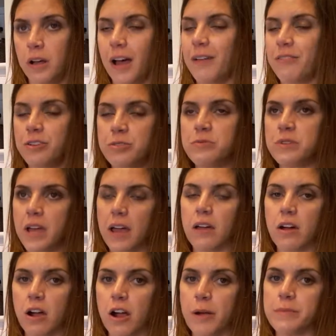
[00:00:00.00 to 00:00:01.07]
if you do net
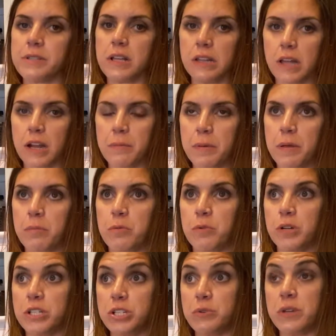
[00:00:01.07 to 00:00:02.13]
carbs, a lot of people
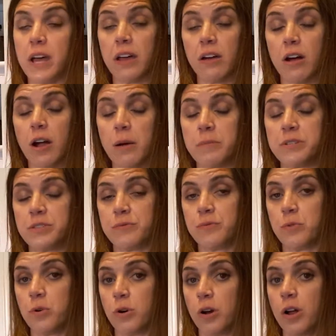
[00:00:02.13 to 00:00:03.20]
will do net carbs
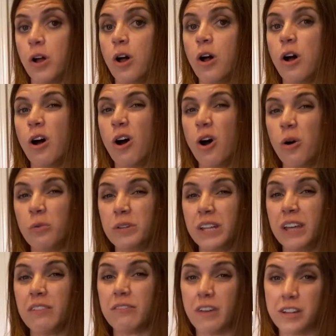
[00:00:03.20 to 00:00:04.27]
for
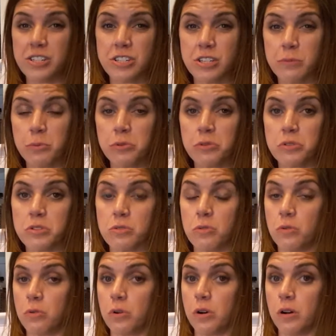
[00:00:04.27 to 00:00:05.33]
only vegetables
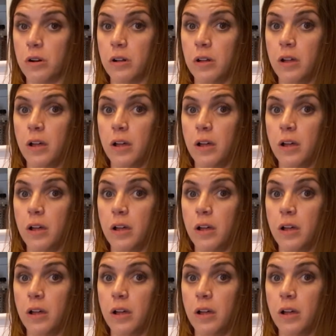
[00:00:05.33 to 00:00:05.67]
or